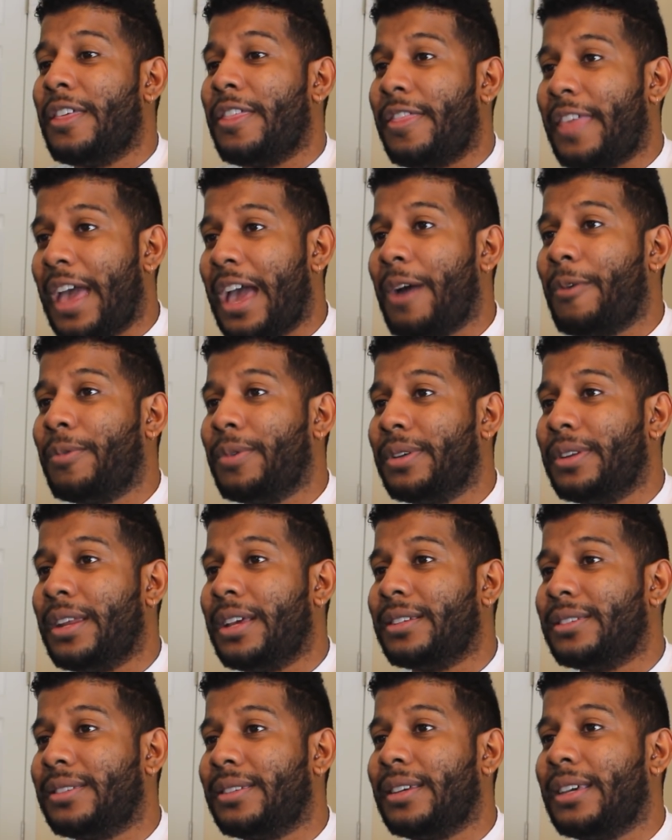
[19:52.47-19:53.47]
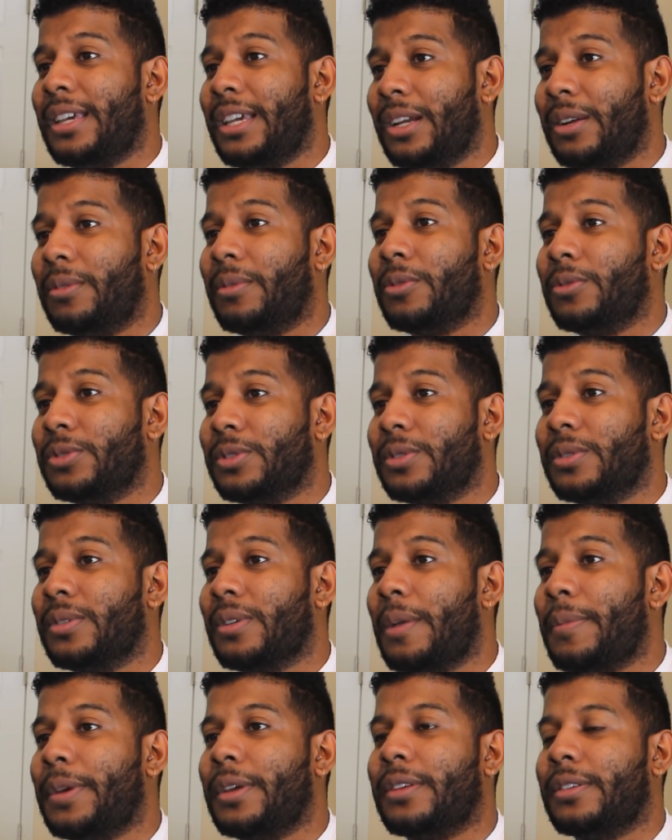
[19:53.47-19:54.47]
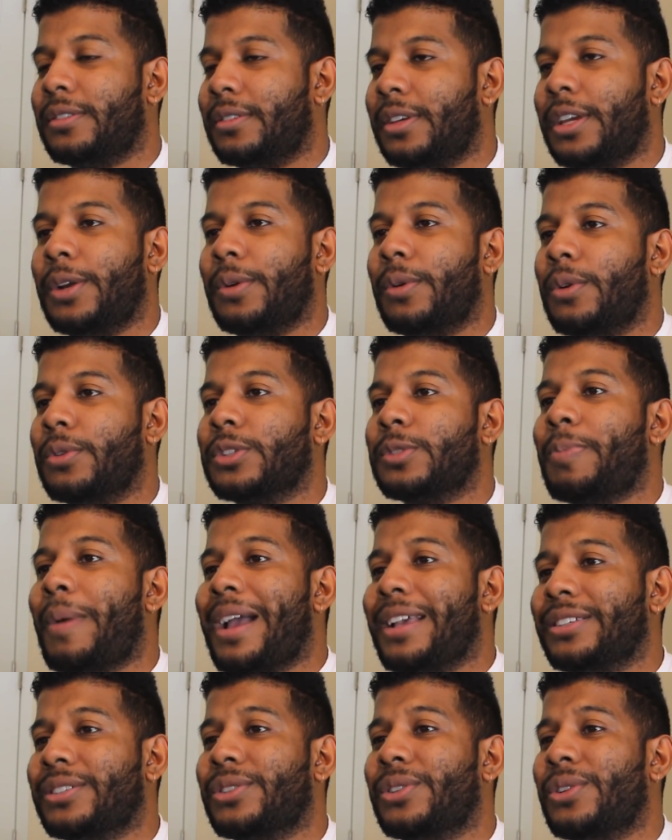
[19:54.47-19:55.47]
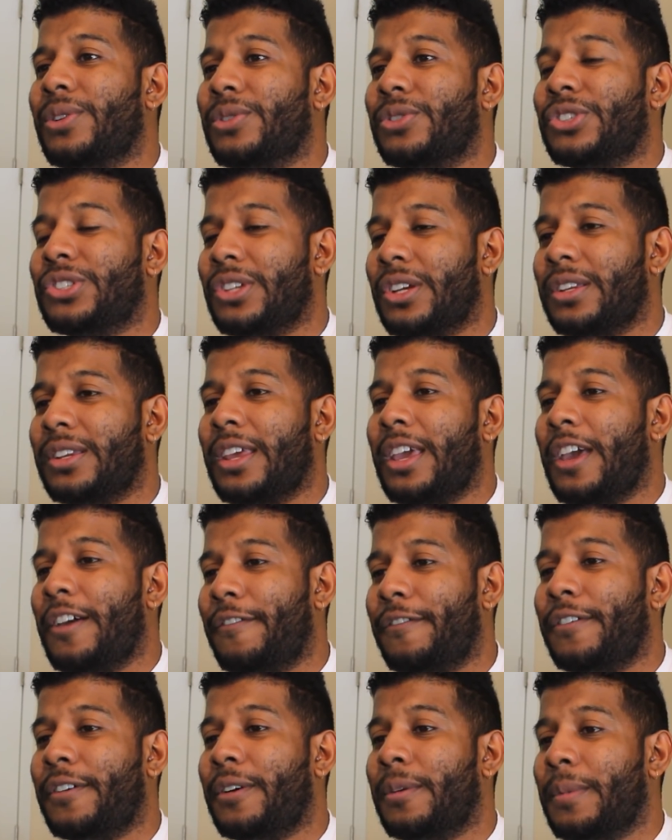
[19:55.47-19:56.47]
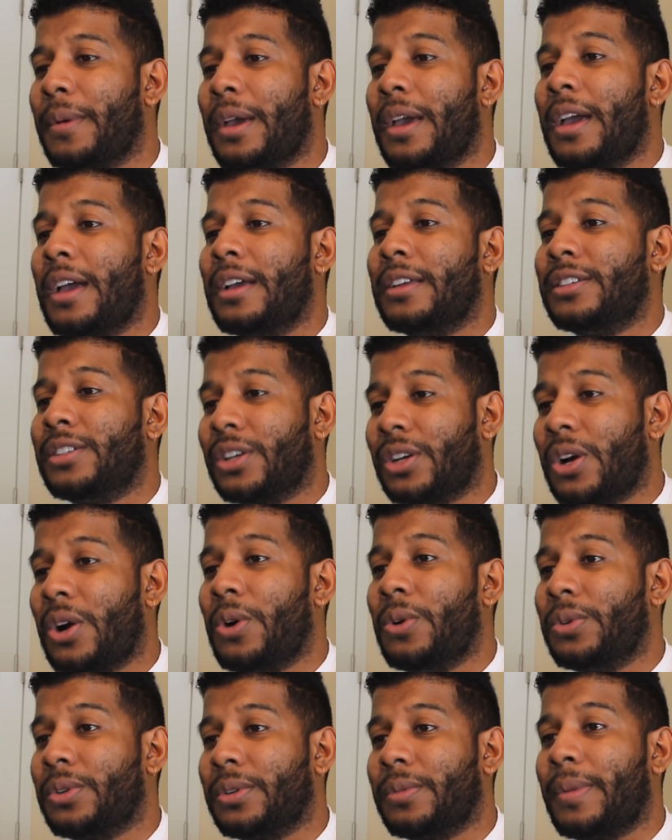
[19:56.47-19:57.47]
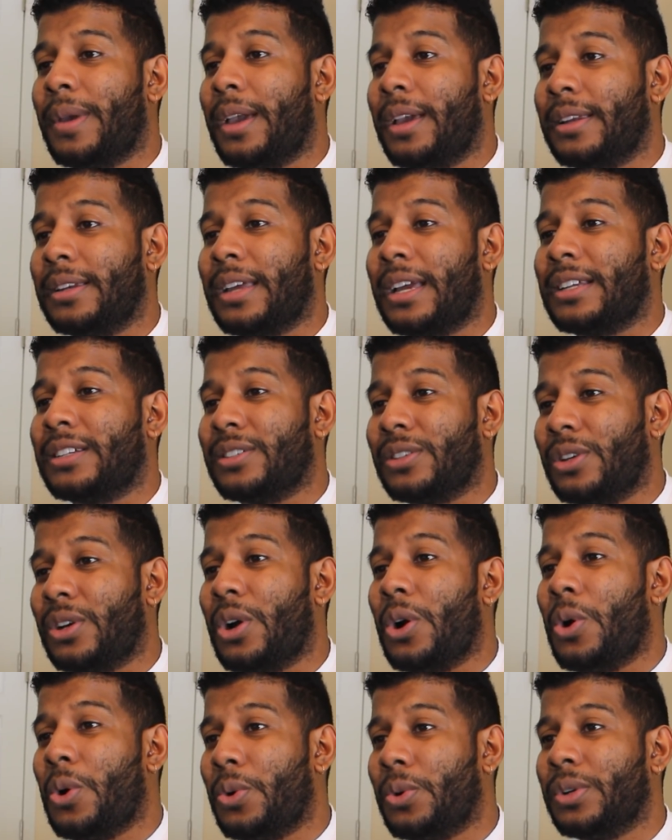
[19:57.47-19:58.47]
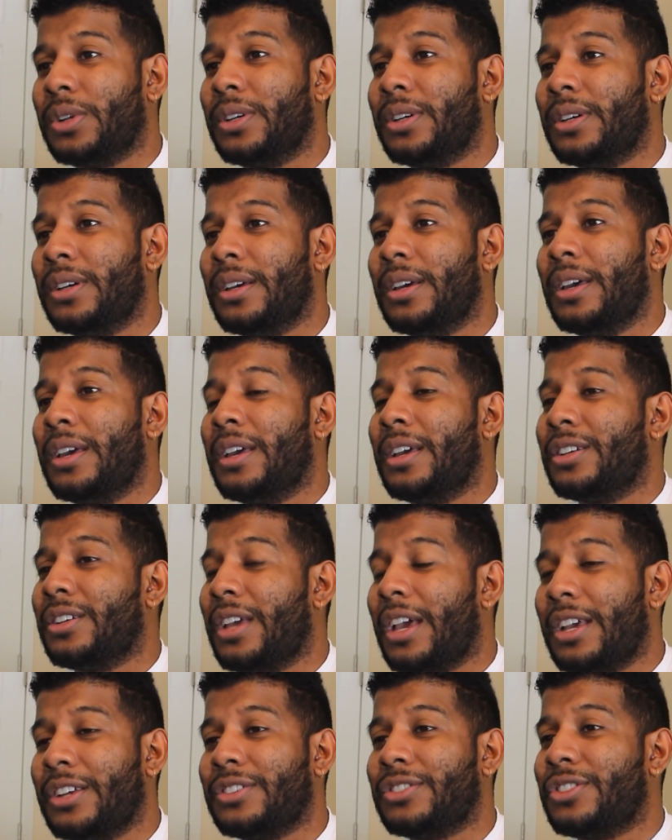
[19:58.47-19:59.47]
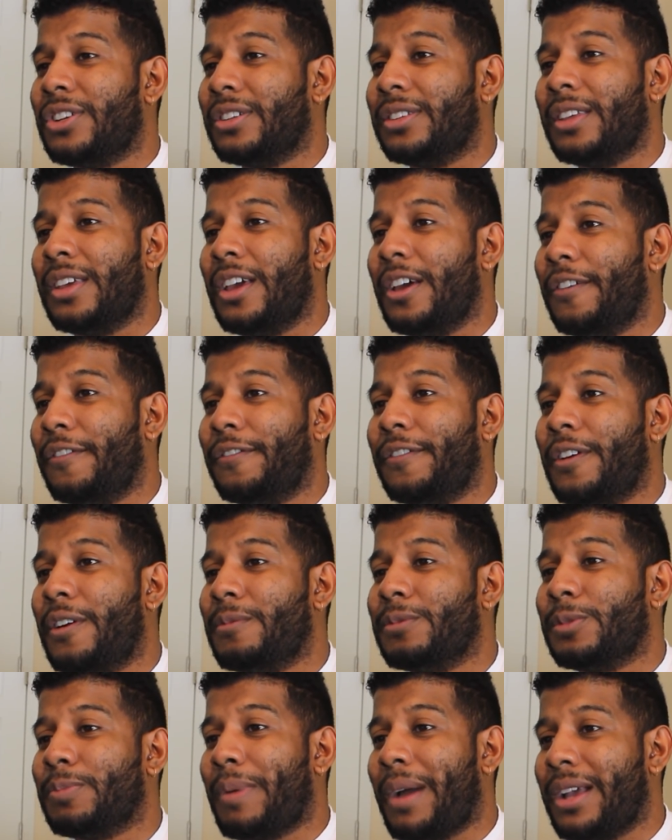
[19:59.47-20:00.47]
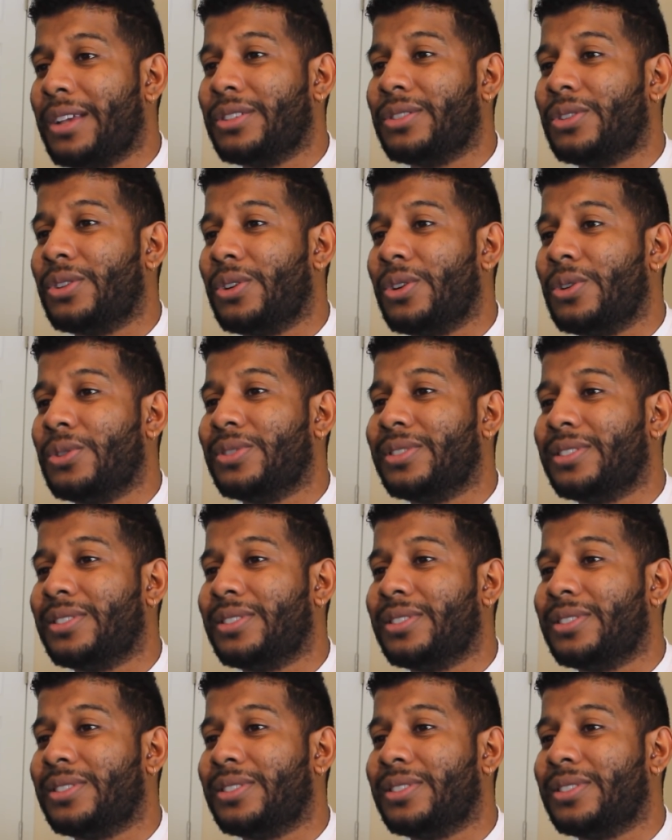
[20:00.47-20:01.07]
That one next to Spice Girl and Shut the F Up, Dakota, man. Like, Dakota, Shut the F Up, Spice Girl,